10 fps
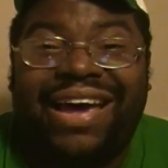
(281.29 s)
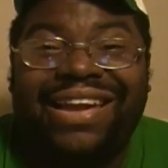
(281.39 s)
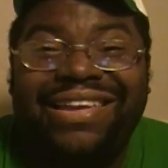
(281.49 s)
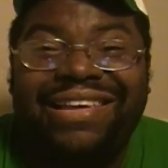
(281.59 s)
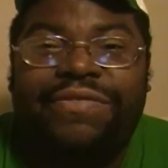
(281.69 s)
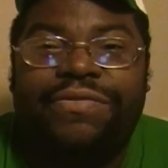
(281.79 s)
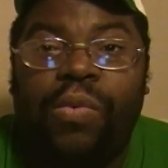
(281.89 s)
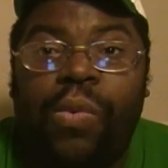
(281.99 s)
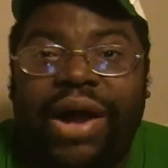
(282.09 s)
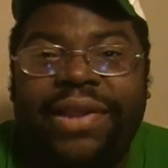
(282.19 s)
at least
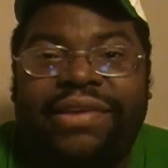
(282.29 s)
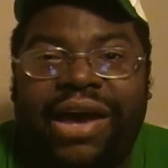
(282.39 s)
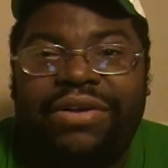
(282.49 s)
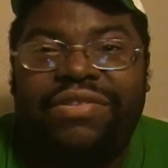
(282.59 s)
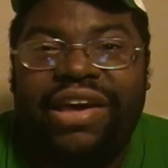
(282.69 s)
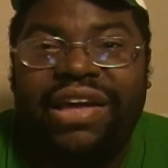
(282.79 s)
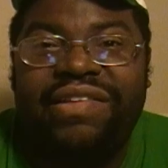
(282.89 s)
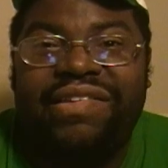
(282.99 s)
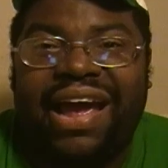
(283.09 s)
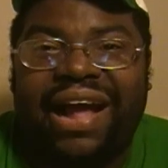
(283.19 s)
one title
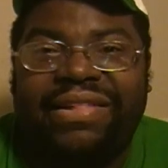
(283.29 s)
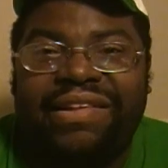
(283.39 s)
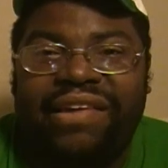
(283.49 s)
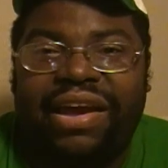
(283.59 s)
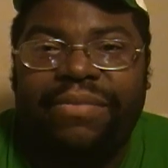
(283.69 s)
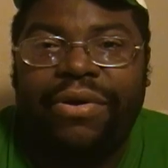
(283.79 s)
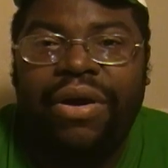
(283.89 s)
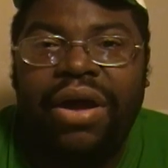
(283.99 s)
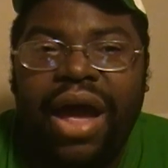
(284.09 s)
change at the Chamber,